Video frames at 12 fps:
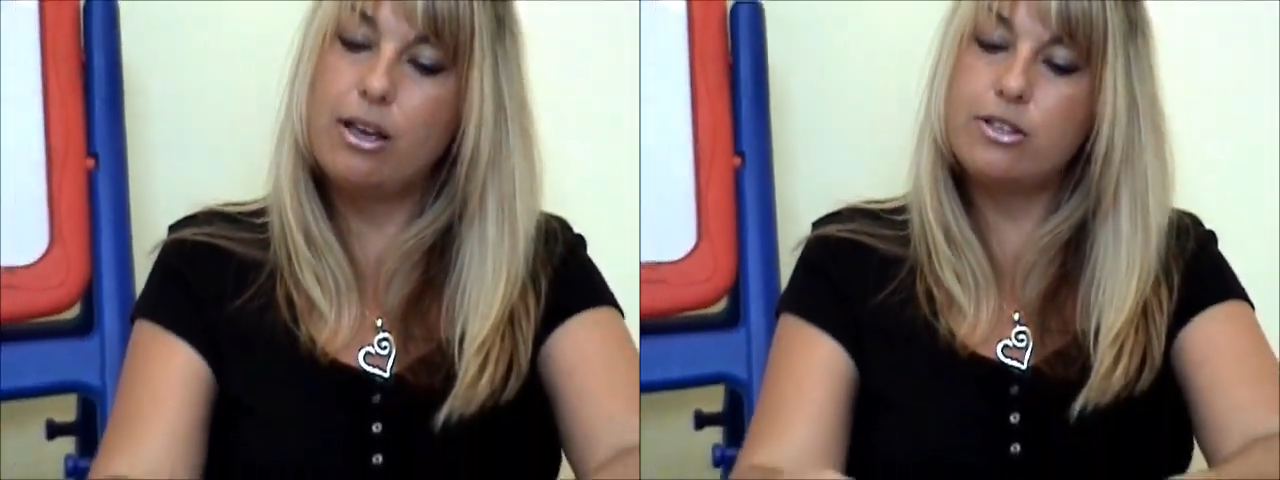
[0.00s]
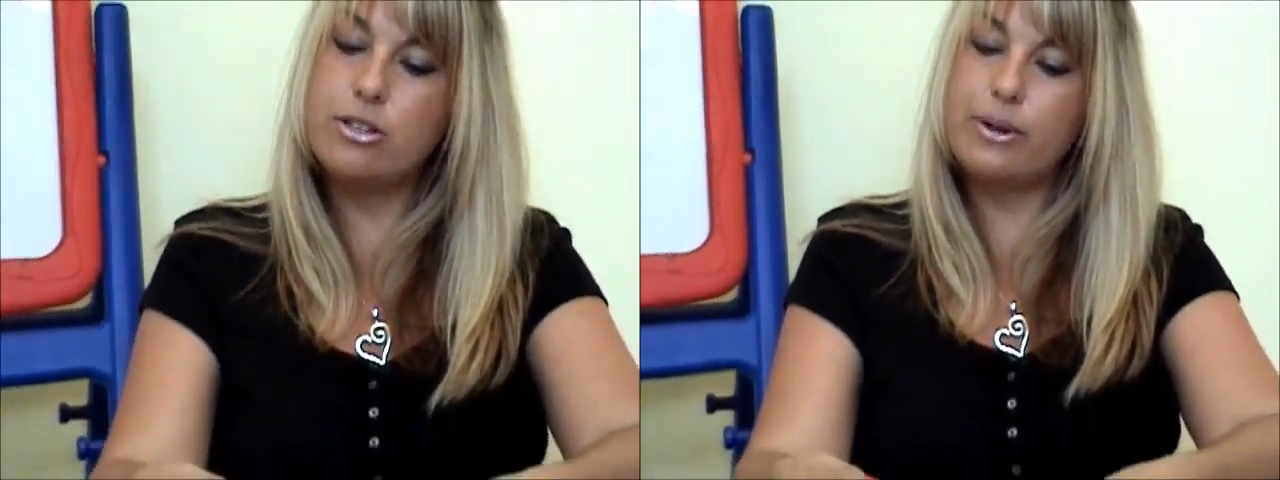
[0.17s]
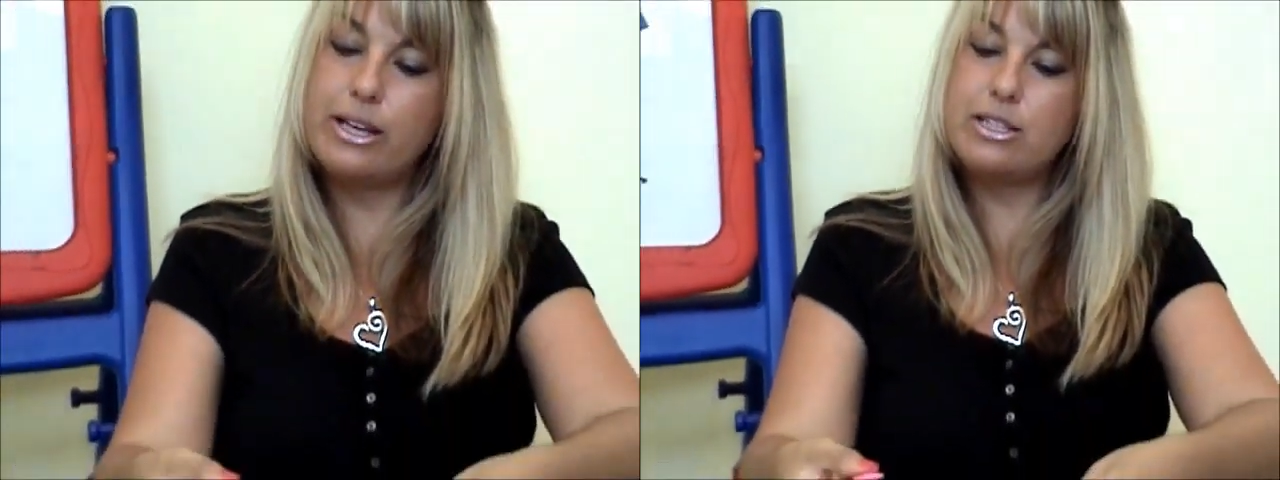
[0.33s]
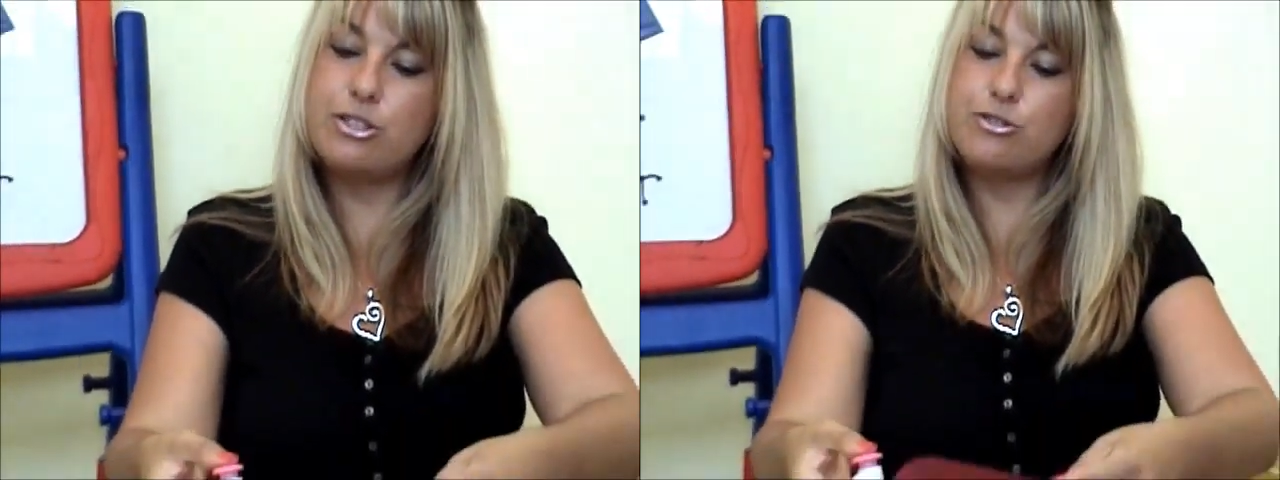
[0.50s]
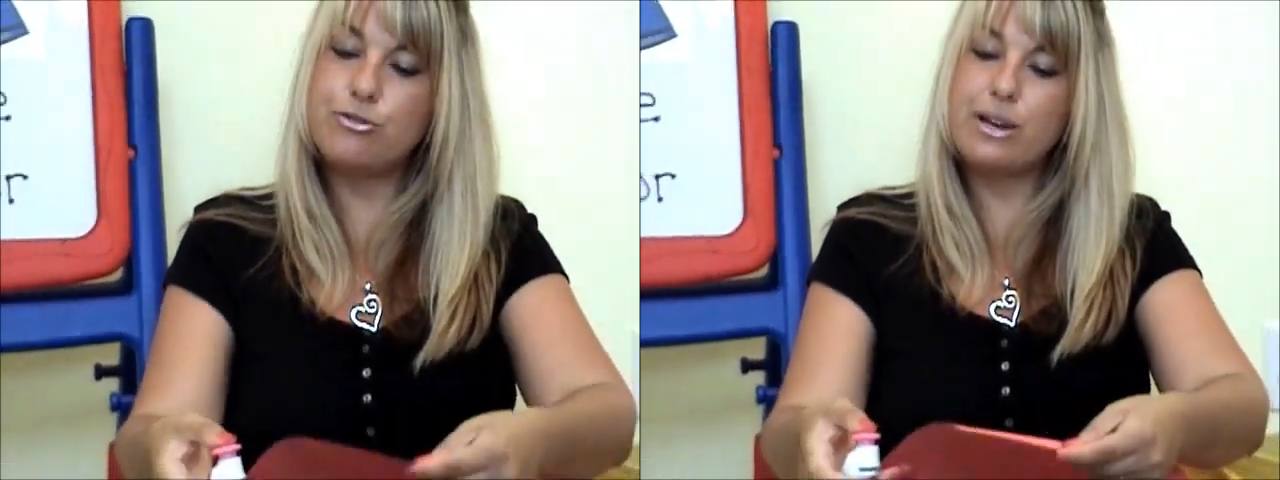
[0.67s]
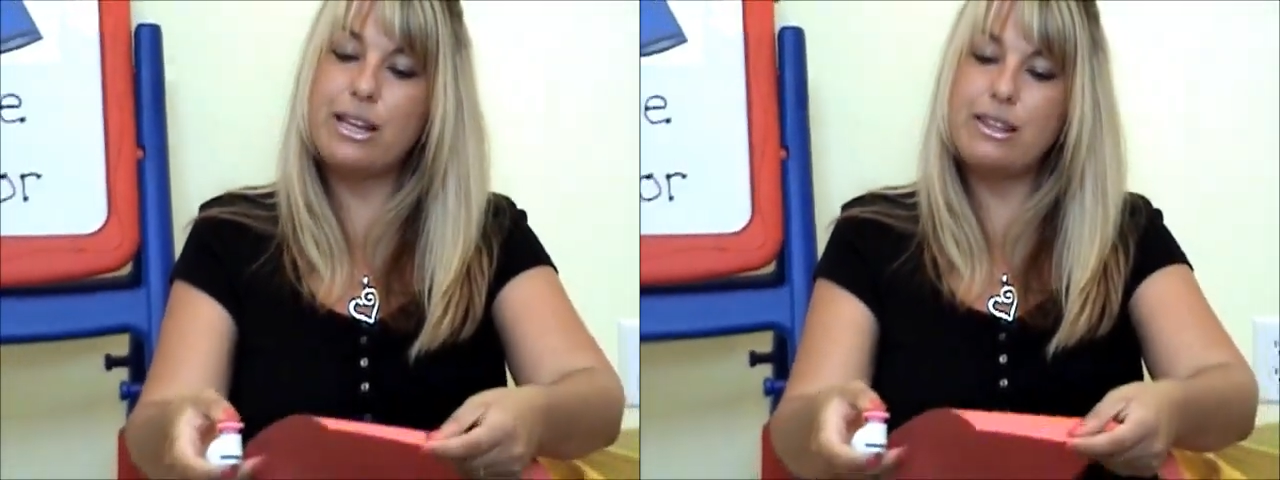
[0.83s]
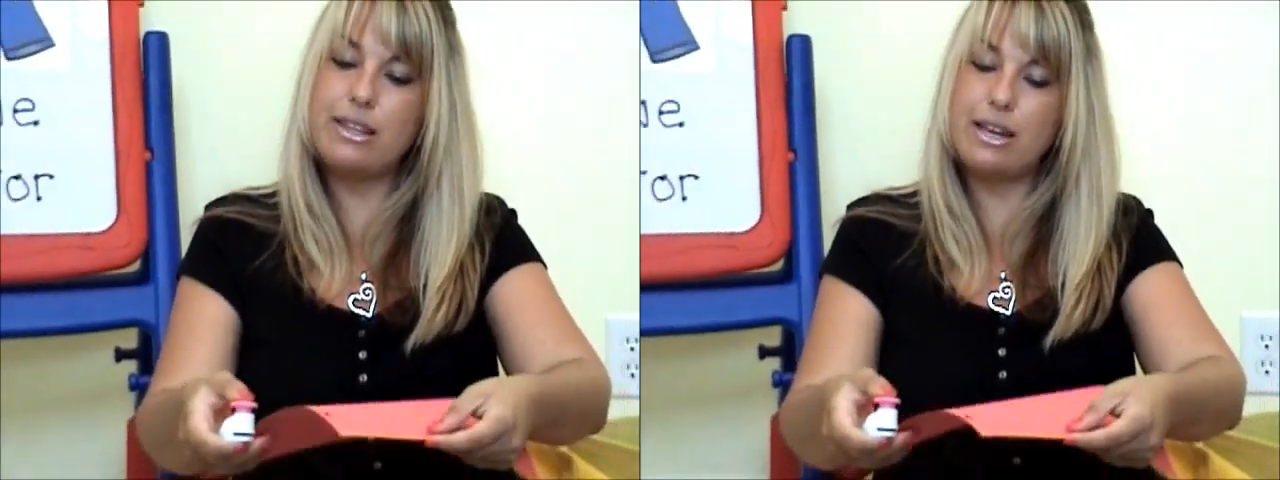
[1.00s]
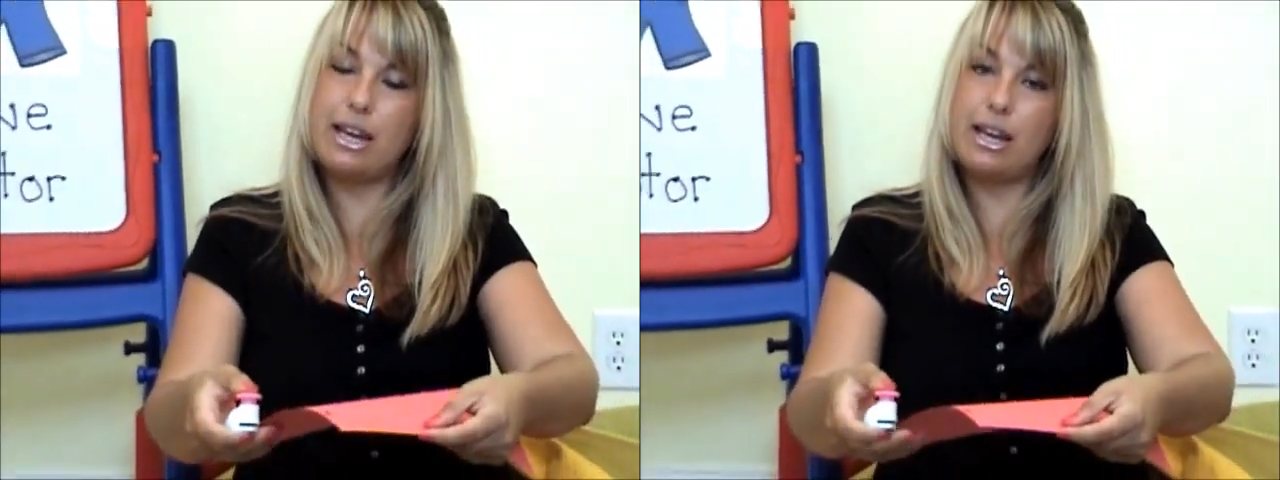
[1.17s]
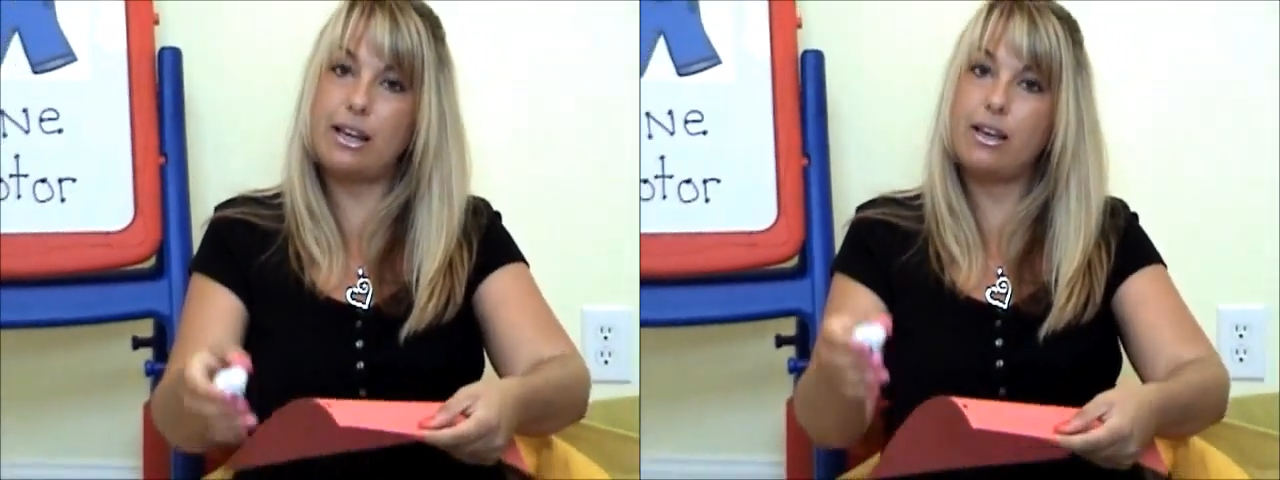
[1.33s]
So it's
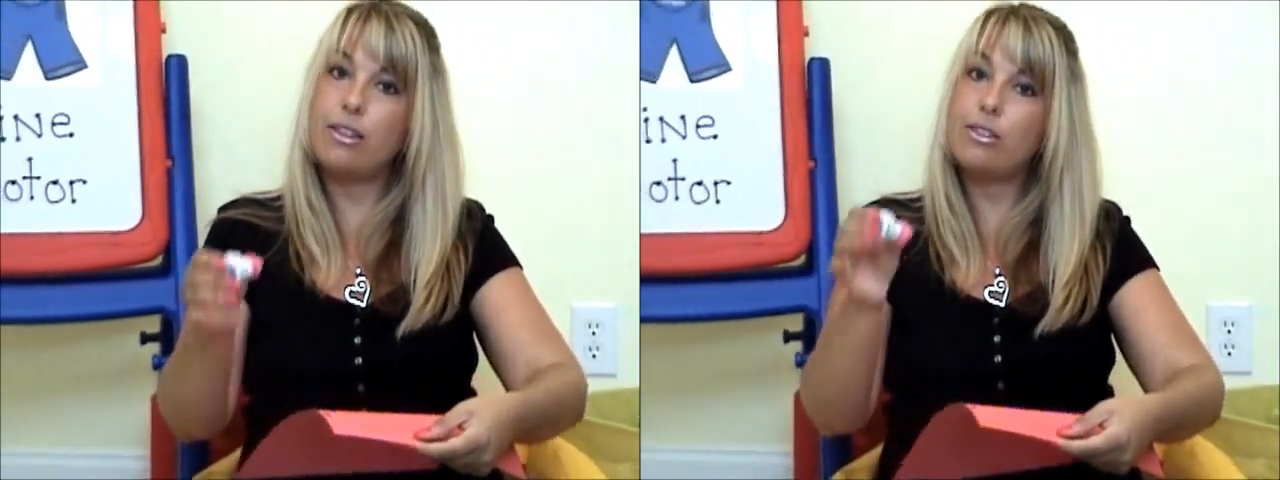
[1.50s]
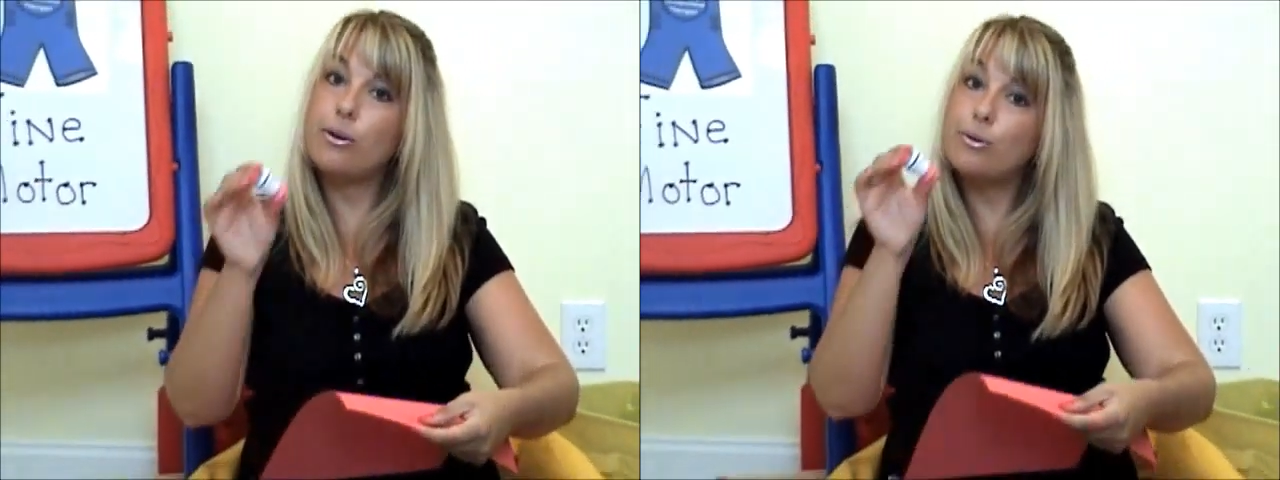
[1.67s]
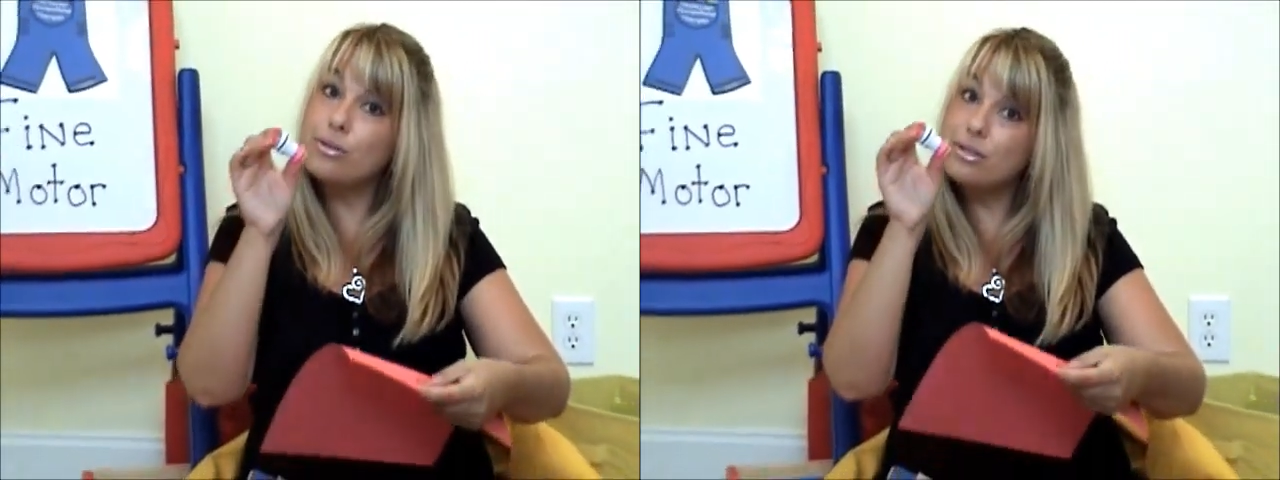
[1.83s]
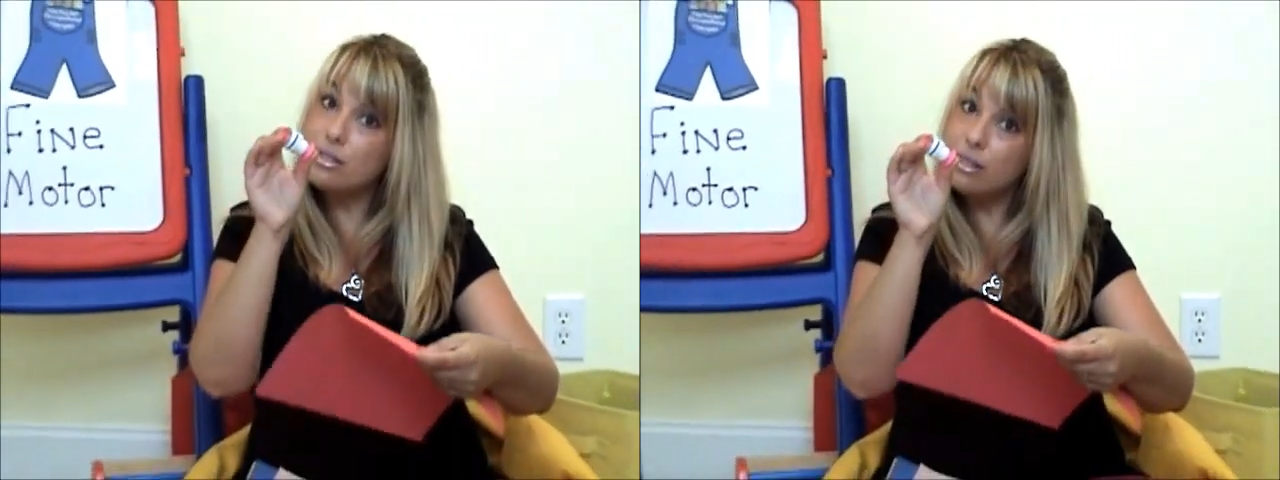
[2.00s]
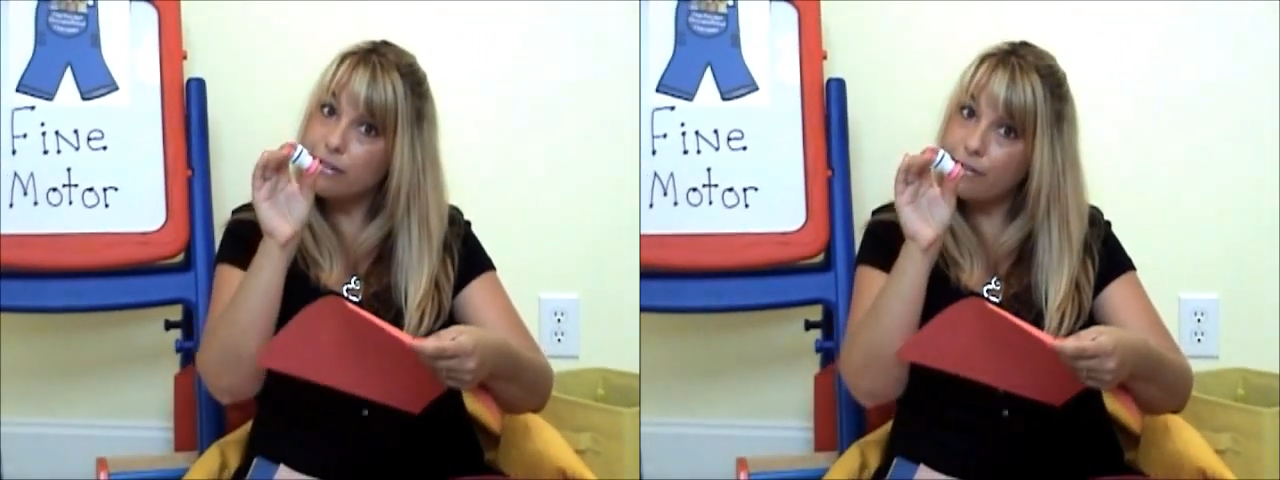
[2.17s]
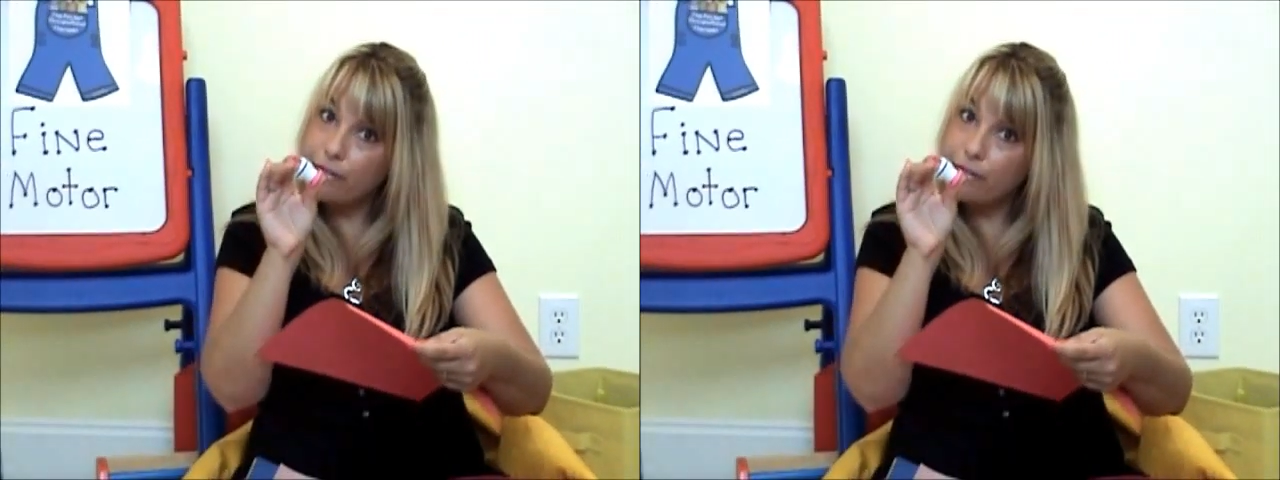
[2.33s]
strengthening those